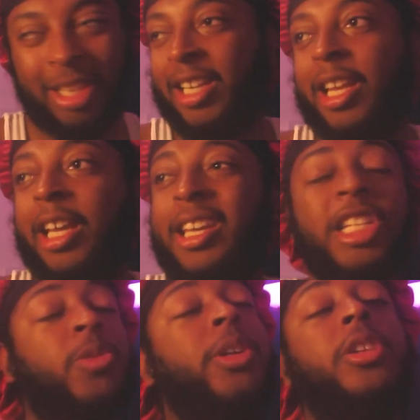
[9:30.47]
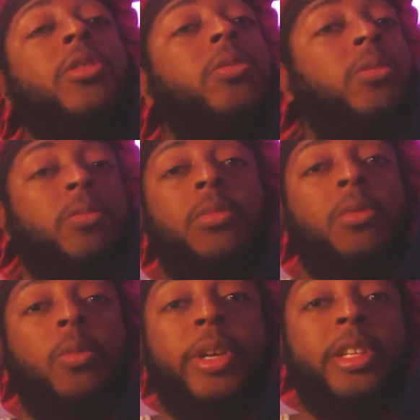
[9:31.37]
Like, nigga, yes we do.
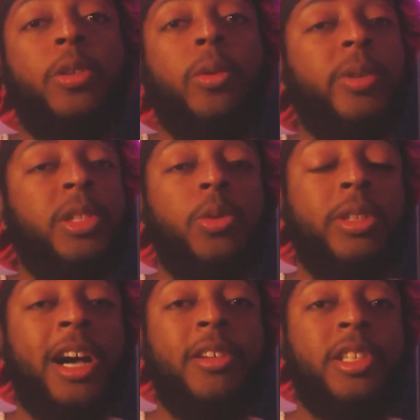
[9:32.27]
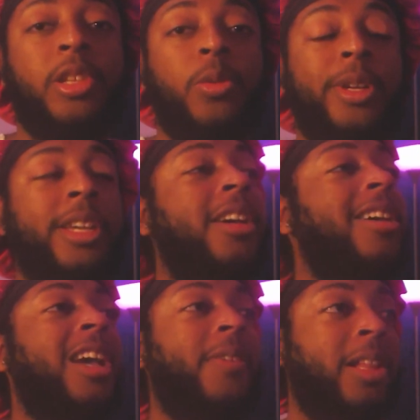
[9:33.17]
We do. It was
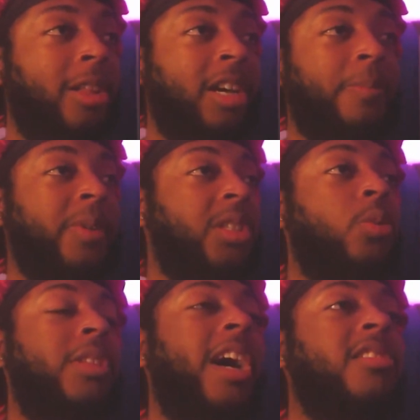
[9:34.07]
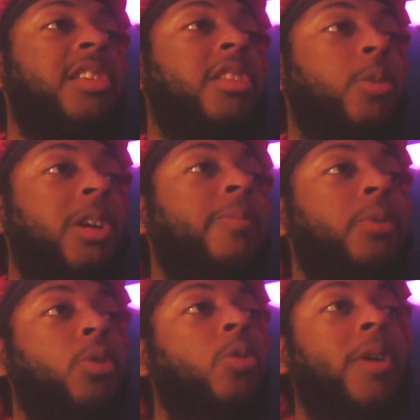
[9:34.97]
2003. If I look up a 2003
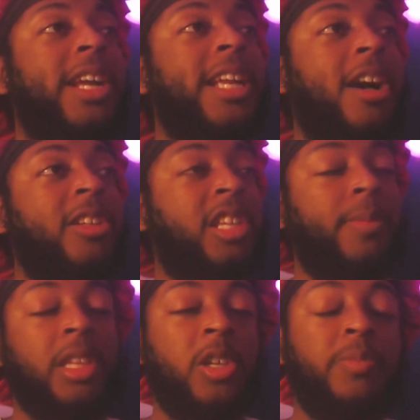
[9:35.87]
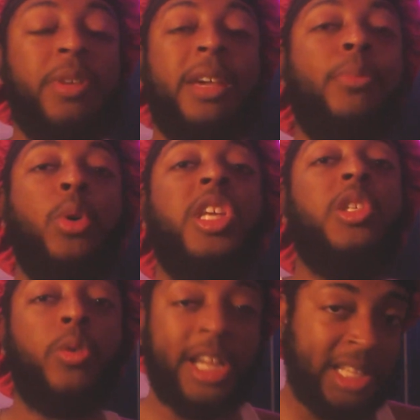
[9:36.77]
computer right now, it's gonna be those big booty
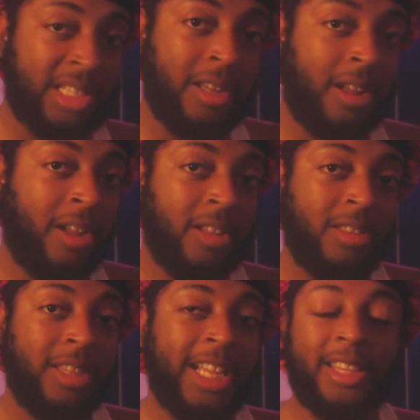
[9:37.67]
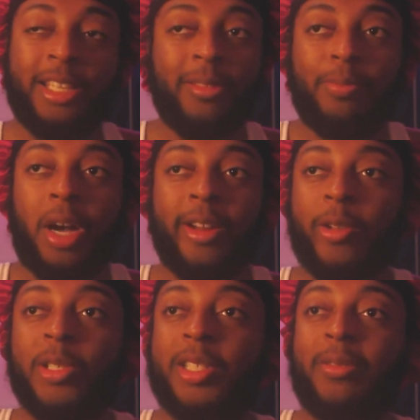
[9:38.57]
joints. Like, the
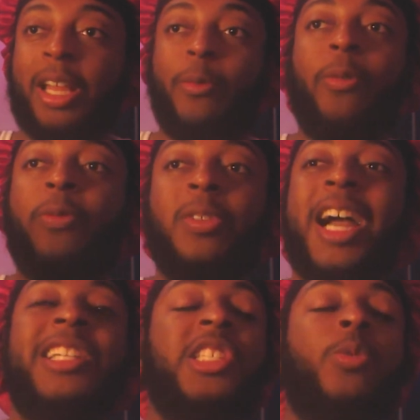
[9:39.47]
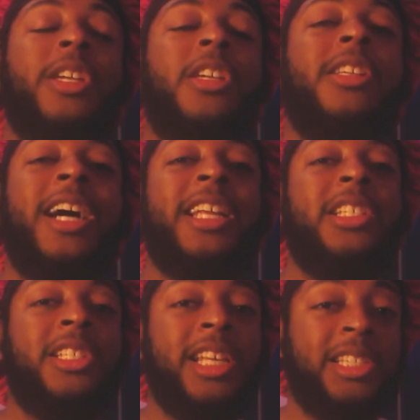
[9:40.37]
monitors like were flat screen did not
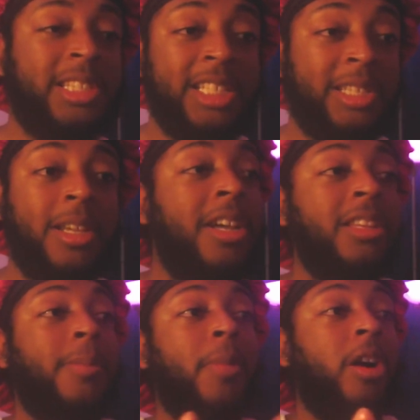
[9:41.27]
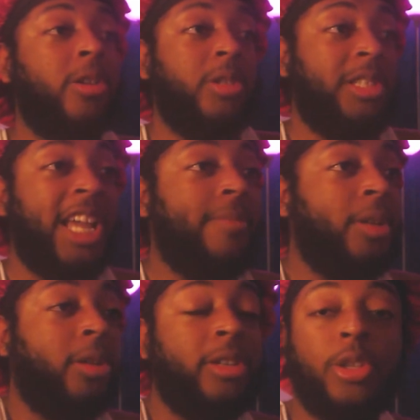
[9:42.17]
exist. The monitors damn
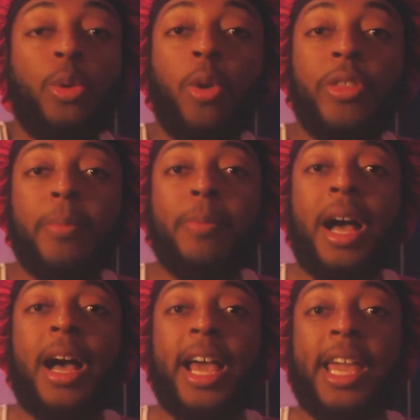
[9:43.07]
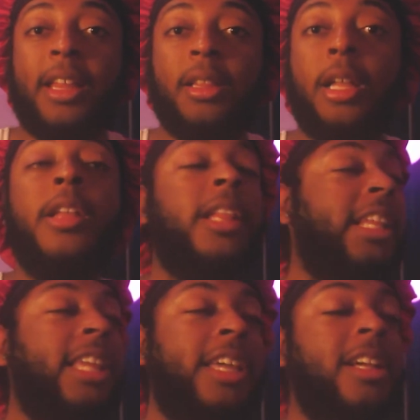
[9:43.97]
near look newer than mine.
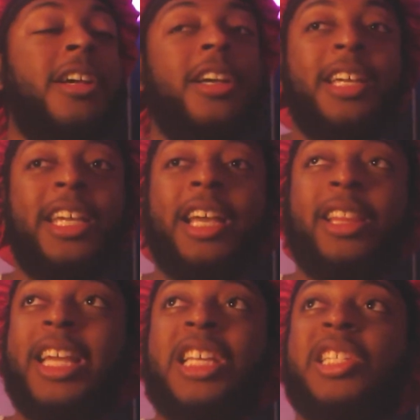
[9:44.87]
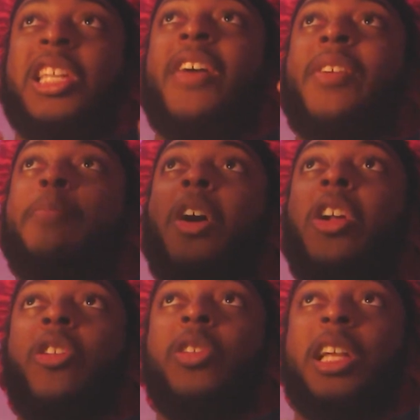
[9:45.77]
Like, he had like 7
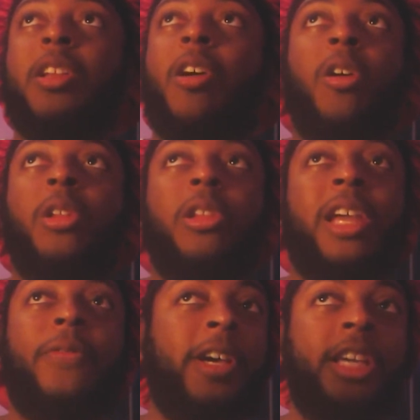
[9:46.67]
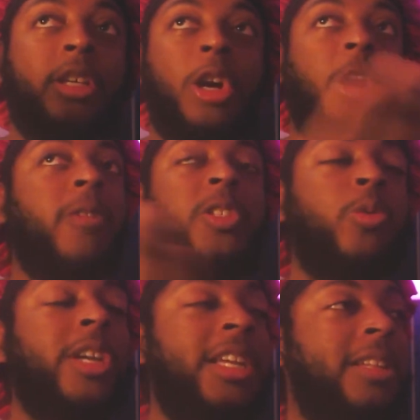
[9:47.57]
monitors that all look like fucking curved
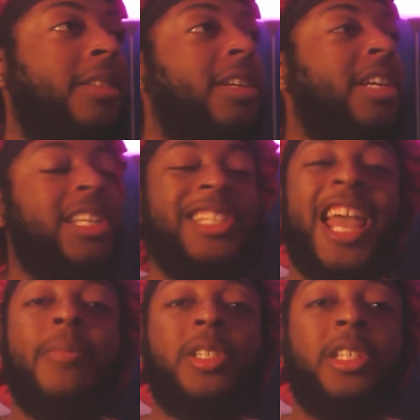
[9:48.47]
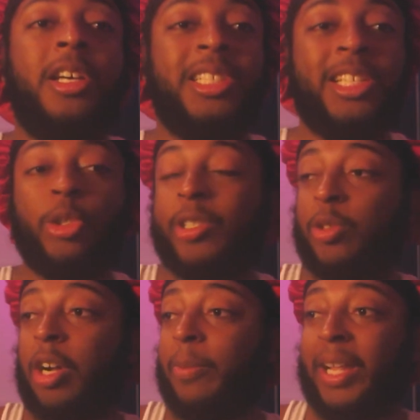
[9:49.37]
screen Samsungs that just
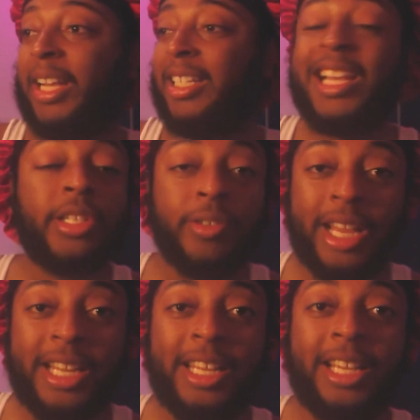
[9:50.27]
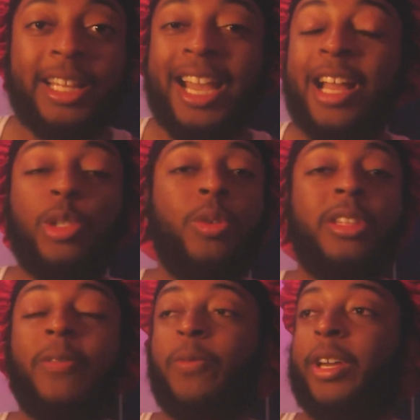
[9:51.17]
dropped like yesterday, nigga. Like, how did you
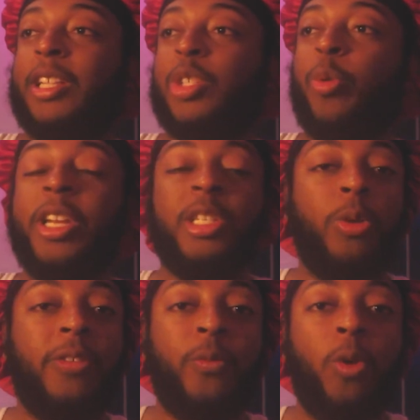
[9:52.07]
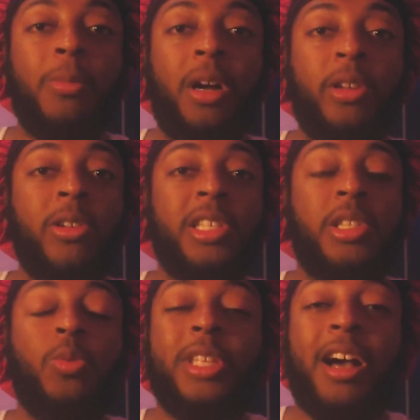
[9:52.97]
get the fucking 2024 monitors in
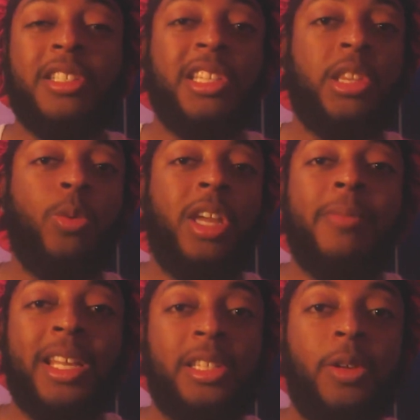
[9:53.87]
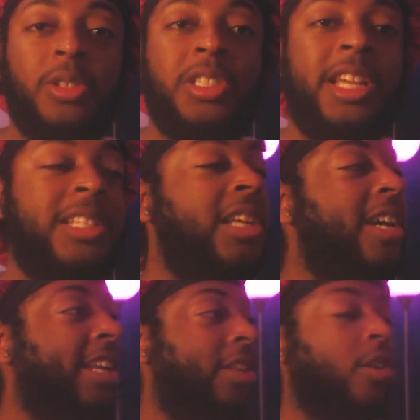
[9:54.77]
2003? It makes no sense.
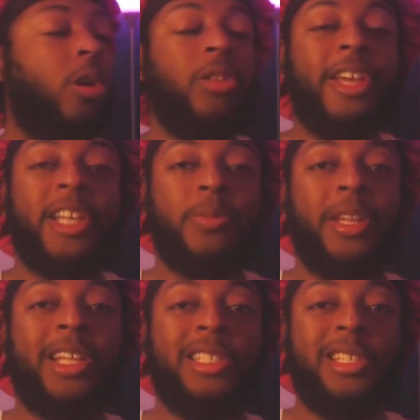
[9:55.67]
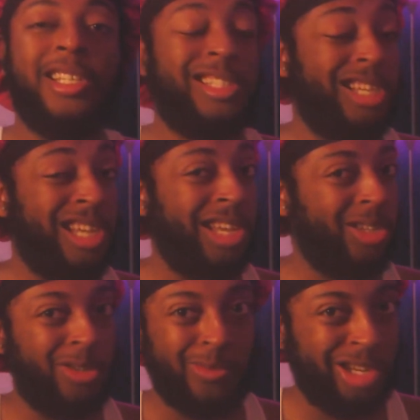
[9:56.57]
And then your only explanation is, yeah,
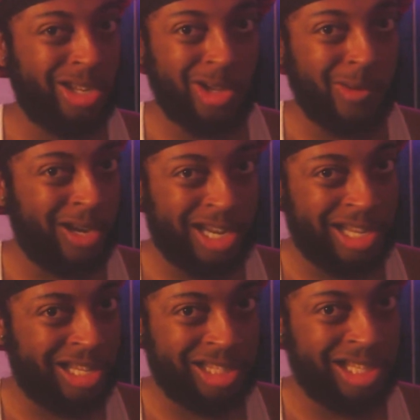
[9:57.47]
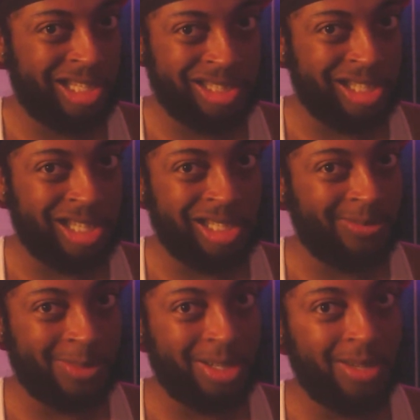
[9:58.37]
you don't want to know where I got these things
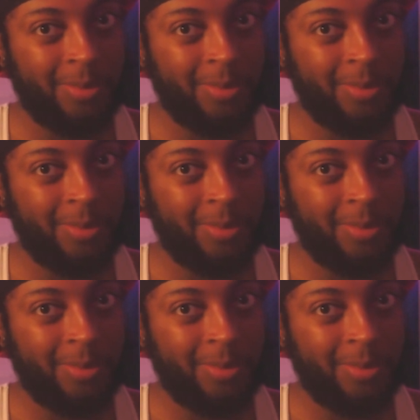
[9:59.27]
from.